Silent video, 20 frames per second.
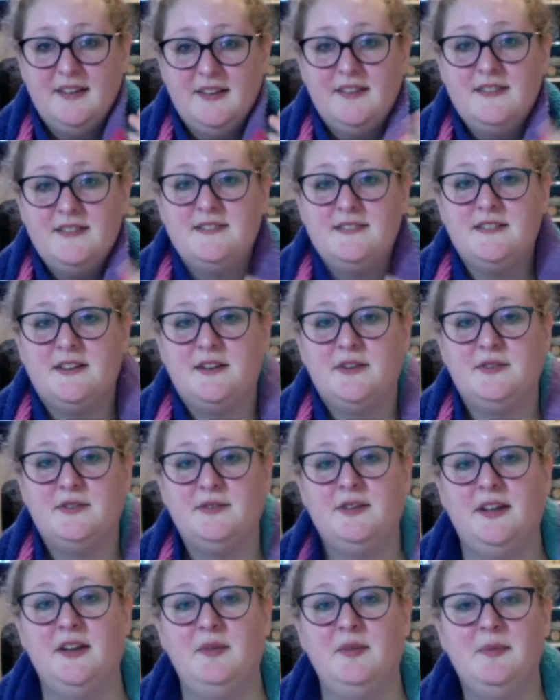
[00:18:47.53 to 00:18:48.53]
So
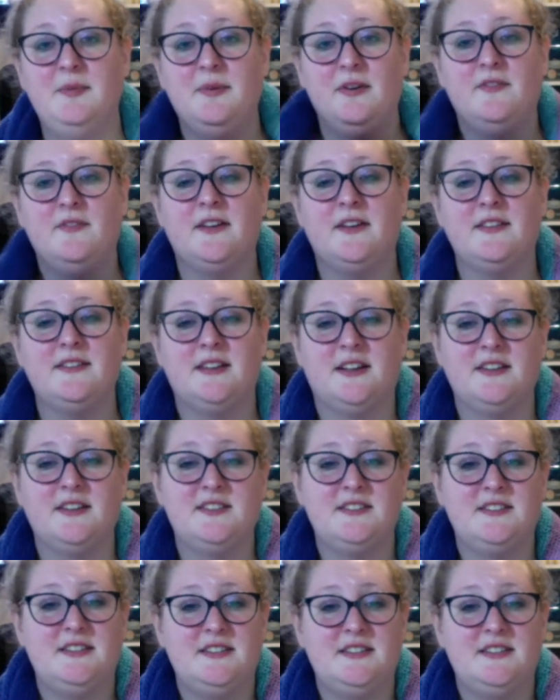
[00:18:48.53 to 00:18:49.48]
it'll be perfect. And I just need